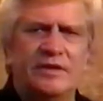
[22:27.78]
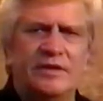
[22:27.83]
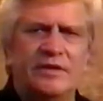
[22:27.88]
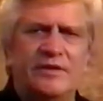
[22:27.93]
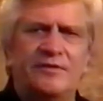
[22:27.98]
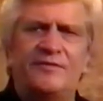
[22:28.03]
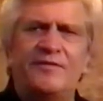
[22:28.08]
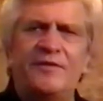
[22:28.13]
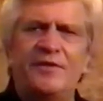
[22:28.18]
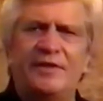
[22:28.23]

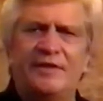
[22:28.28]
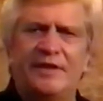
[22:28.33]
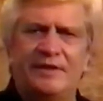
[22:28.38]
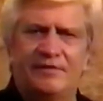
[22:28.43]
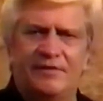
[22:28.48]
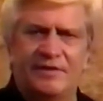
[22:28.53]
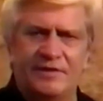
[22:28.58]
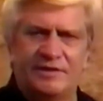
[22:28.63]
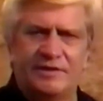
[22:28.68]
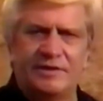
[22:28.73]
The 5th
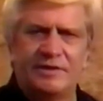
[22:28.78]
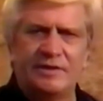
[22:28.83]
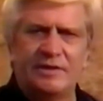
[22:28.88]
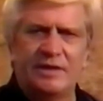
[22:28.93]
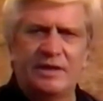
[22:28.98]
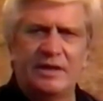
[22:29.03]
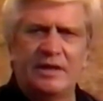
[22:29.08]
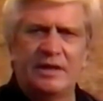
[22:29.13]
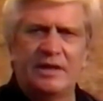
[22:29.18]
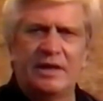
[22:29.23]
division
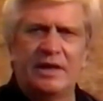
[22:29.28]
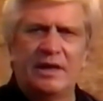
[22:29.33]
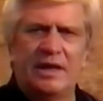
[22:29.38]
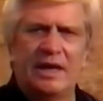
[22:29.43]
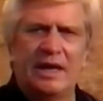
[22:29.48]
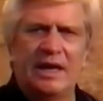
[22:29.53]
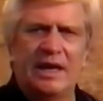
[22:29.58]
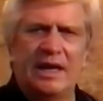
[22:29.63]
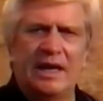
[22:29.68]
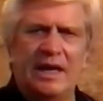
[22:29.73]

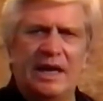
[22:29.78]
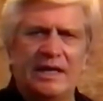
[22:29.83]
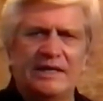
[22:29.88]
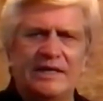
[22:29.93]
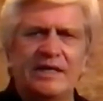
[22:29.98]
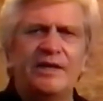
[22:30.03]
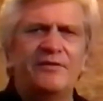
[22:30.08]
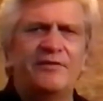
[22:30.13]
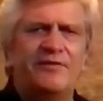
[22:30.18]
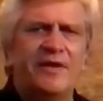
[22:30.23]

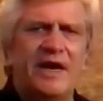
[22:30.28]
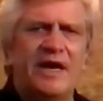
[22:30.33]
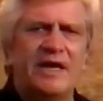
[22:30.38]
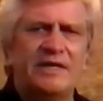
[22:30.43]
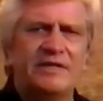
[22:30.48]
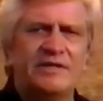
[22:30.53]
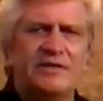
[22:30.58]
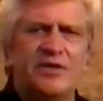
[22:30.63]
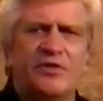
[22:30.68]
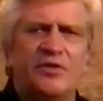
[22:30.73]

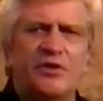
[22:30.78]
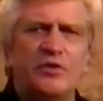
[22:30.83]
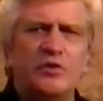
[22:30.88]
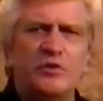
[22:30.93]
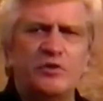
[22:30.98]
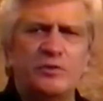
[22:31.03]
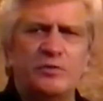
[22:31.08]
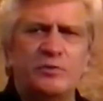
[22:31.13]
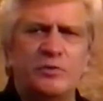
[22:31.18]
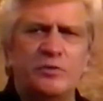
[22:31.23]
identifies
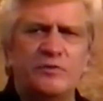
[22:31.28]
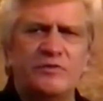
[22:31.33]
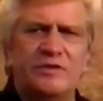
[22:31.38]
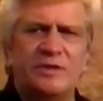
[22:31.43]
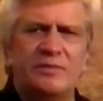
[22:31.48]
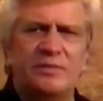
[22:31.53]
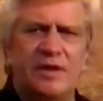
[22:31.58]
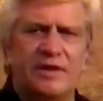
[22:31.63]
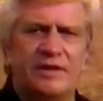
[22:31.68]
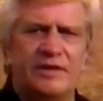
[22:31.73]
those moves
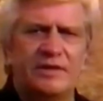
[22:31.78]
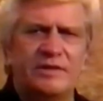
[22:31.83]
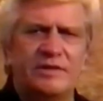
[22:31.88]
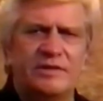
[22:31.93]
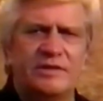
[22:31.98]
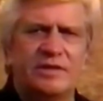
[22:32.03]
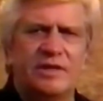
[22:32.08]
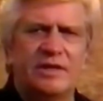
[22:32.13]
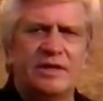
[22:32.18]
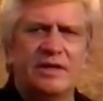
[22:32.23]
and methods
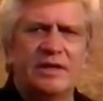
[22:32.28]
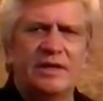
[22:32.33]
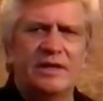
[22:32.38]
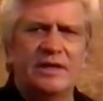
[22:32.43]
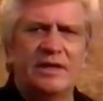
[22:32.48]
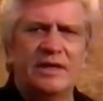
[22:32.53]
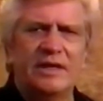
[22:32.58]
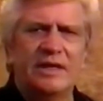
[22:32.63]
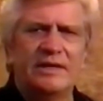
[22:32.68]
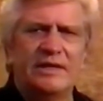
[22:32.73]

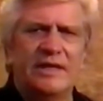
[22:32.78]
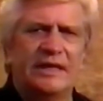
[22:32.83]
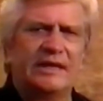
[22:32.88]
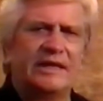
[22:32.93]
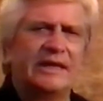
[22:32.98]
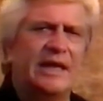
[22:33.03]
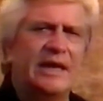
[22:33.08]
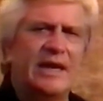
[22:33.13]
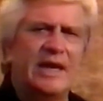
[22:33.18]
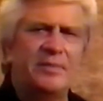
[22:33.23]
that
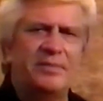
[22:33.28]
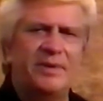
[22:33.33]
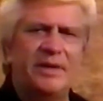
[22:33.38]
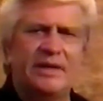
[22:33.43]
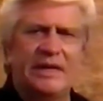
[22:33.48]
cannot be